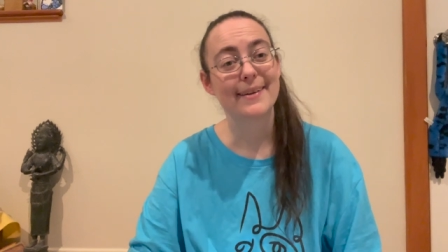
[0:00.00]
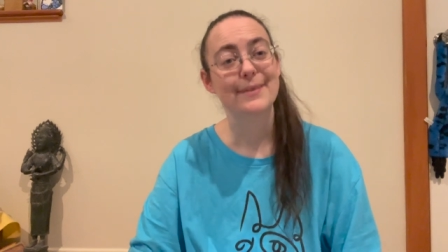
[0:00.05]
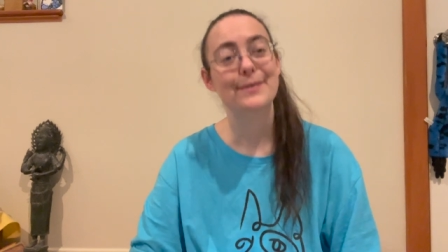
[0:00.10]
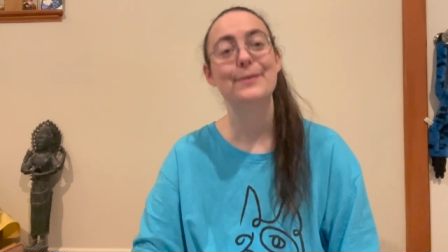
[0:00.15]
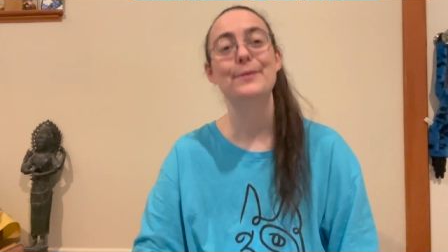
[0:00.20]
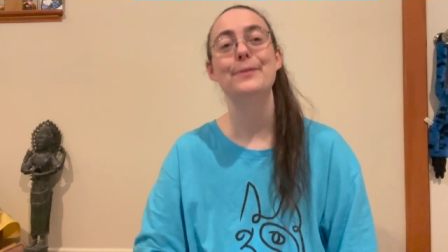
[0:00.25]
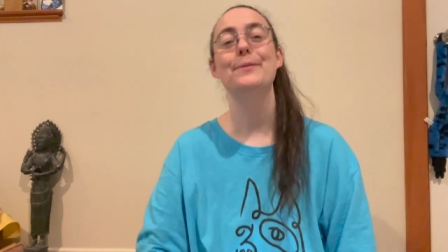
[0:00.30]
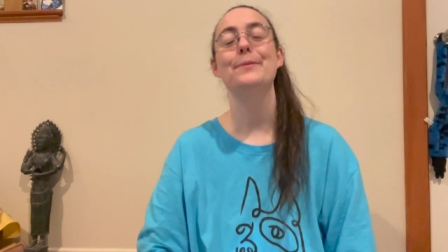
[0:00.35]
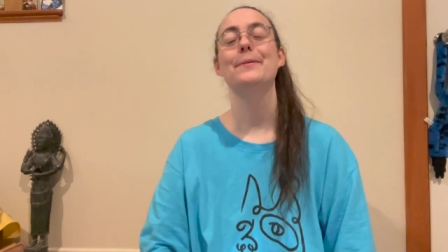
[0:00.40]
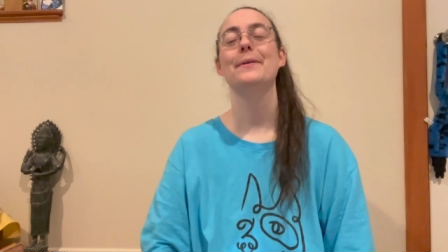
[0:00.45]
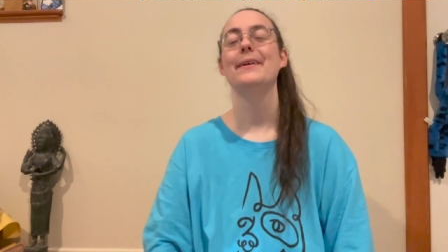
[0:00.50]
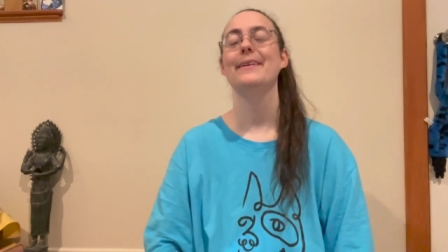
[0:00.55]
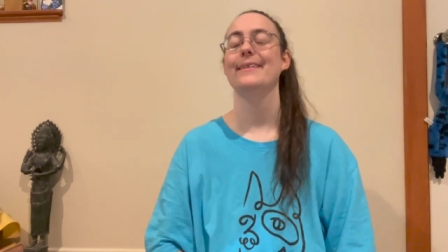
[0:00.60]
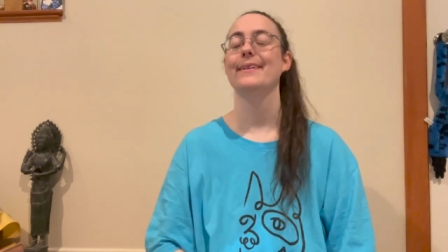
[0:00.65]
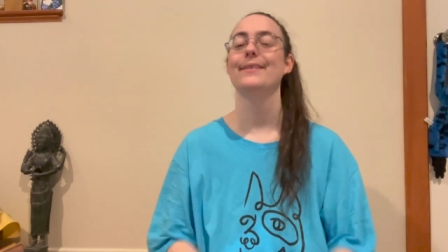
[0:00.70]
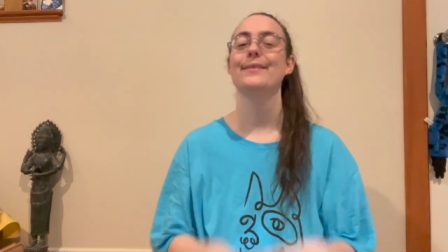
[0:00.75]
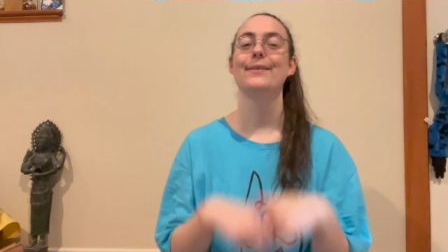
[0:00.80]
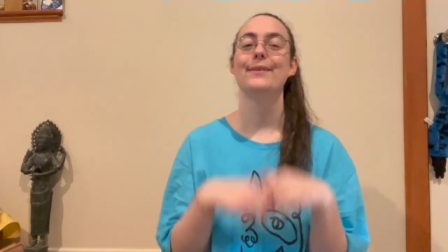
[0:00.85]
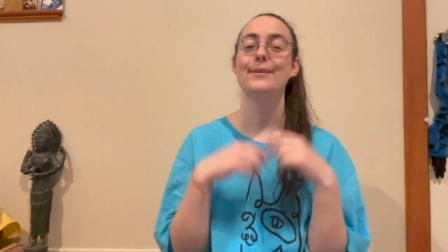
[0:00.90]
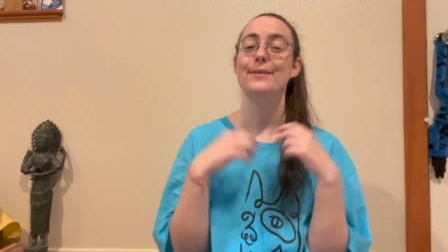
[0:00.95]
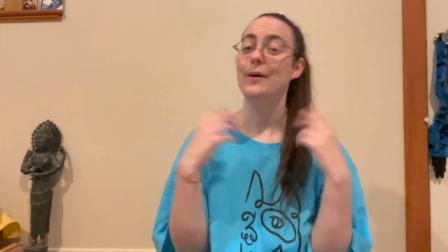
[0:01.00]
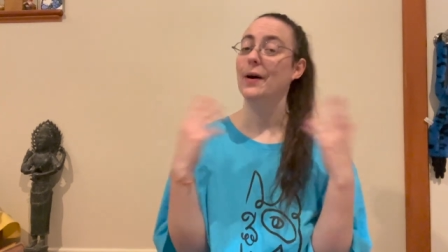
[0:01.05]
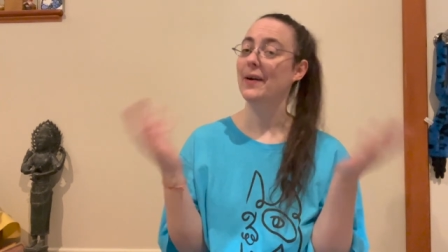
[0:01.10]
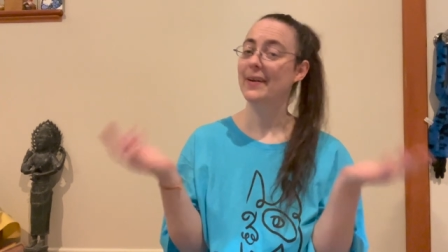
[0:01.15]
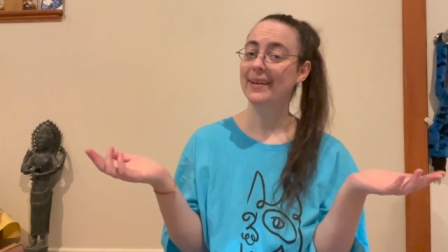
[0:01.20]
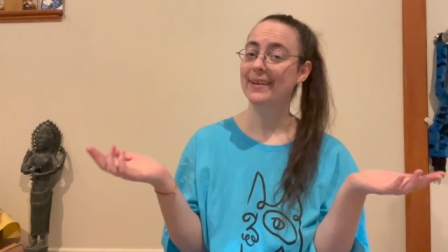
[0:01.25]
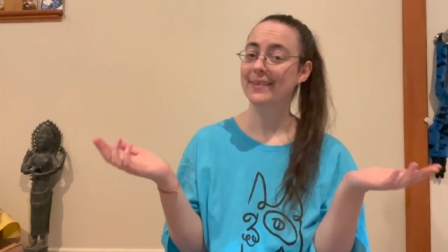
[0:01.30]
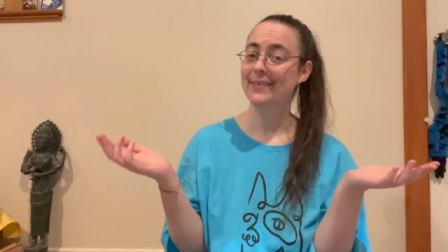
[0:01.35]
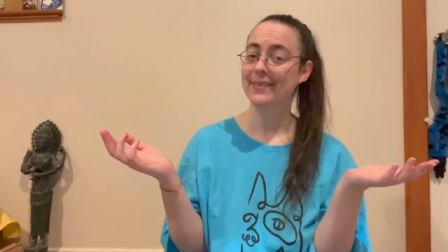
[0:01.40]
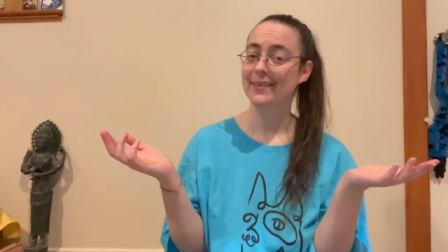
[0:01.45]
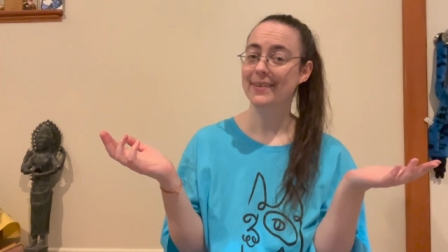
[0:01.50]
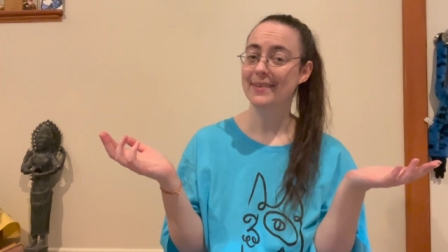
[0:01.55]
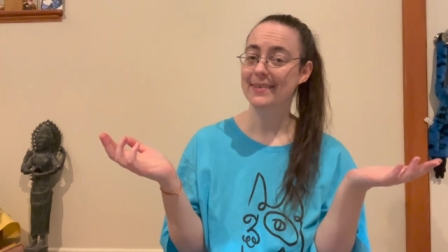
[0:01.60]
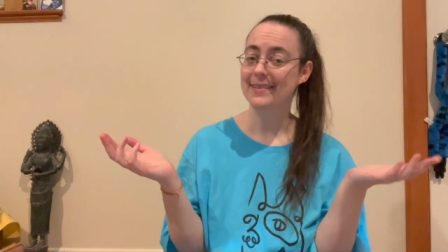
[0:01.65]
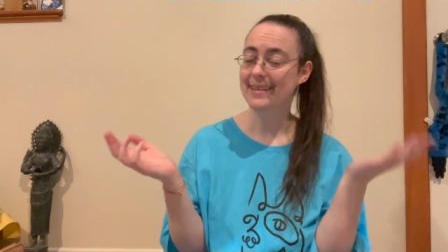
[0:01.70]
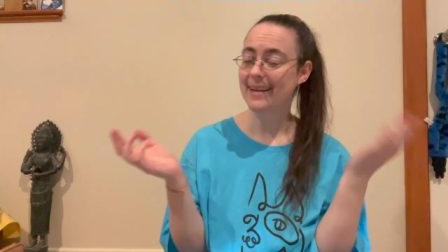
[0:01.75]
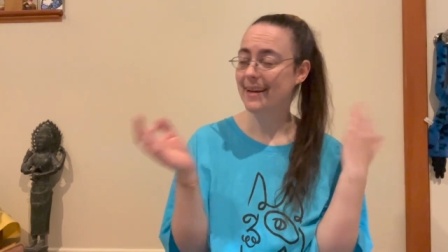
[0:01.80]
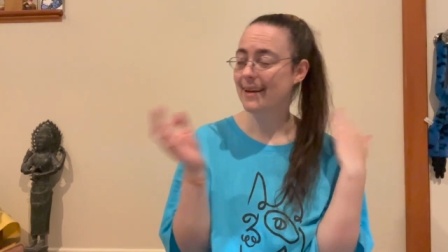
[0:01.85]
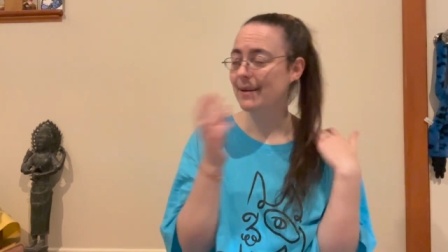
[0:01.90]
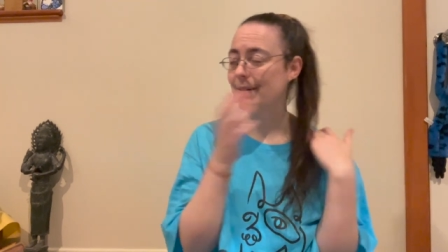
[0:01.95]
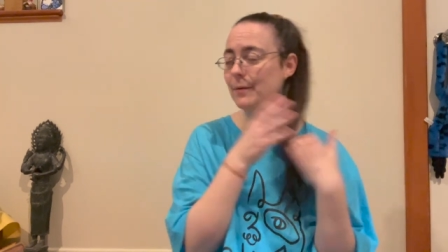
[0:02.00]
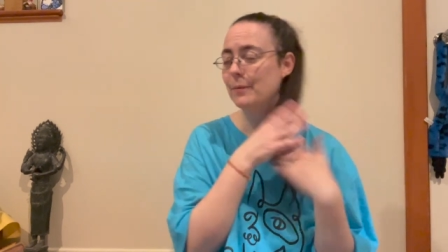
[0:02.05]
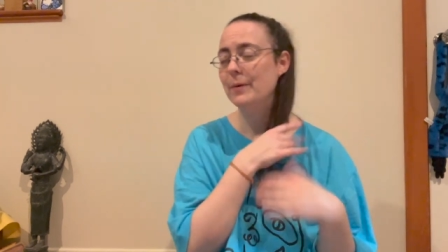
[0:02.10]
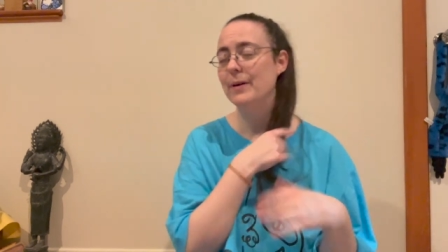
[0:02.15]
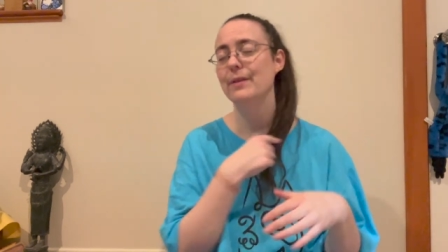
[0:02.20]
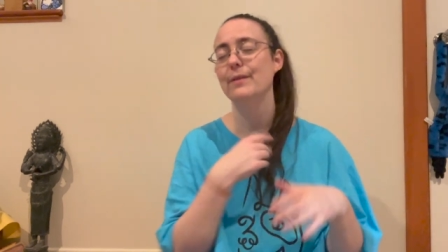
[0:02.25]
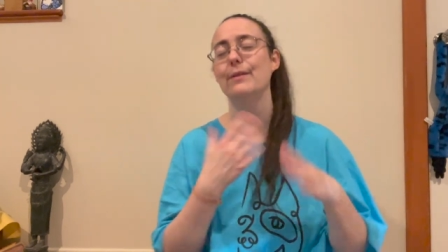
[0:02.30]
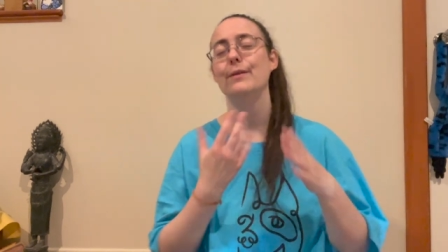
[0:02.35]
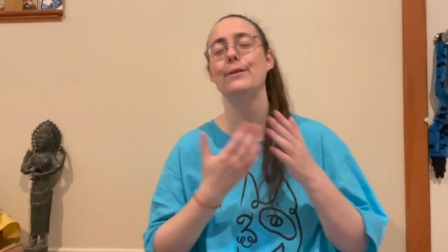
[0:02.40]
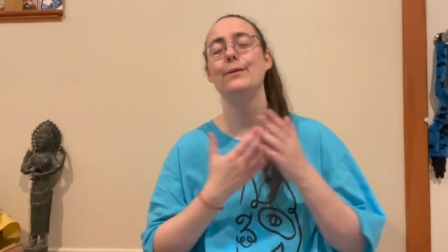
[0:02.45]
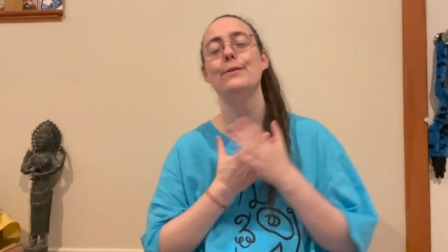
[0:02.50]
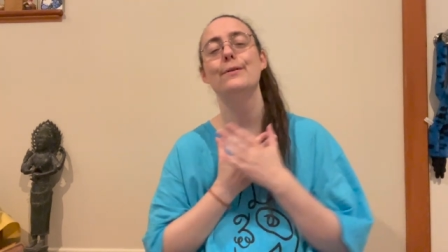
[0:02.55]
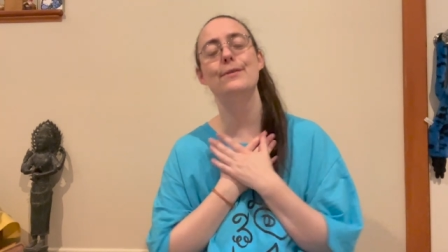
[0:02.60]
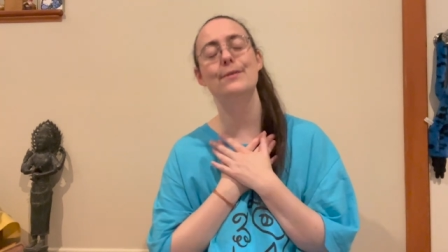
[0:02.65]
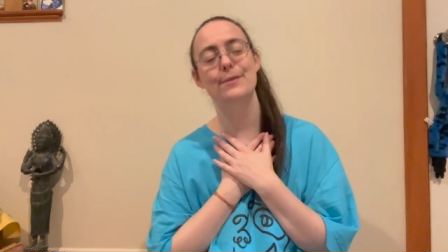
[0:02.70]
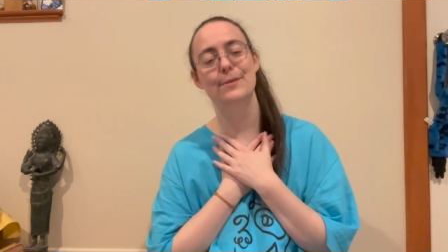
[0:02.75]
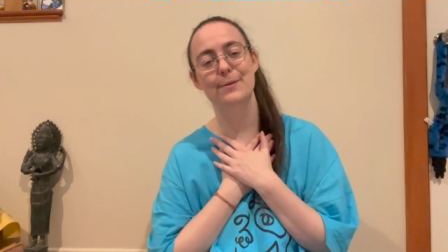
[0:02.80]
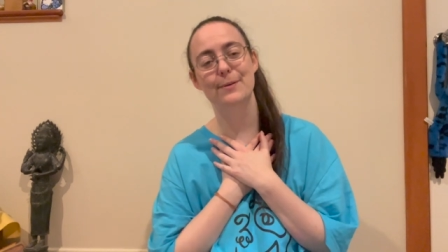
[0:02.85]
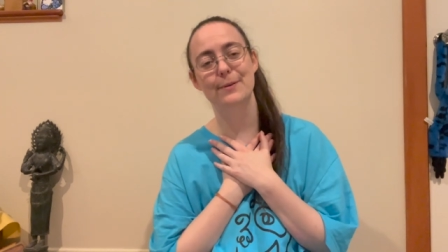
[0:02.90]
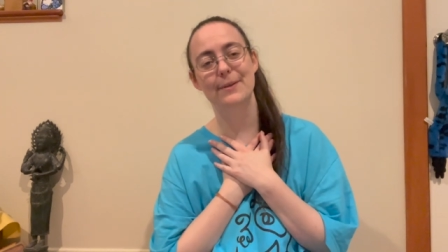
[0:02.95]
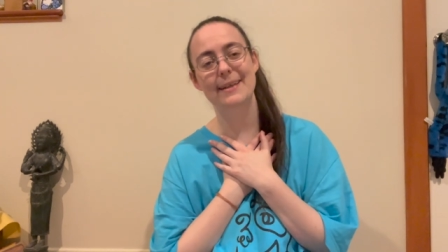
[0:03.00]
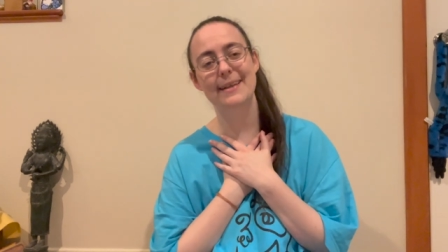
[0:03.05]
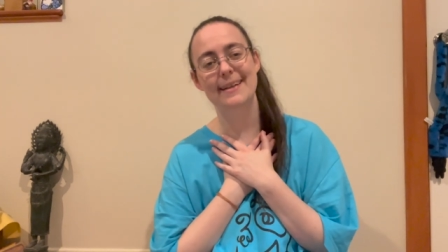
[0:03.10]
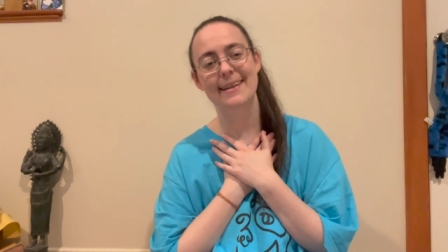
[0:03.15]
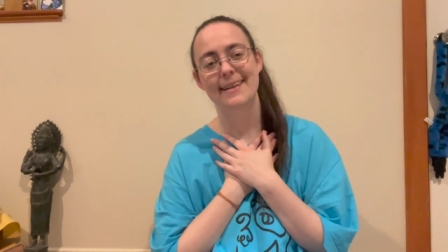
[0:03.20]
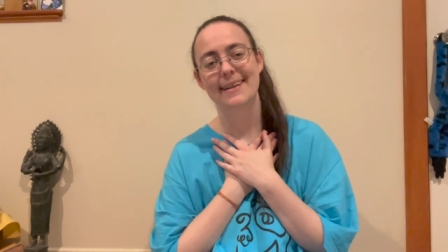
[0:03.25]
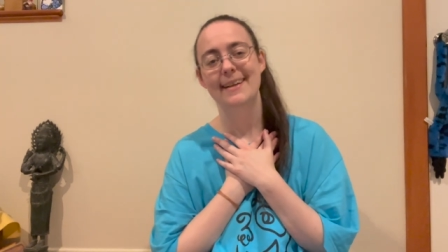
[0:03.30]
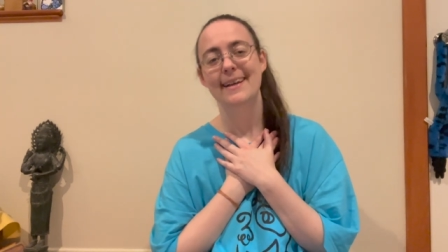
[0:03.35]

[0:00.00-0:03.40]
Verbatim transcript: to another Talking Thursday with yours truly.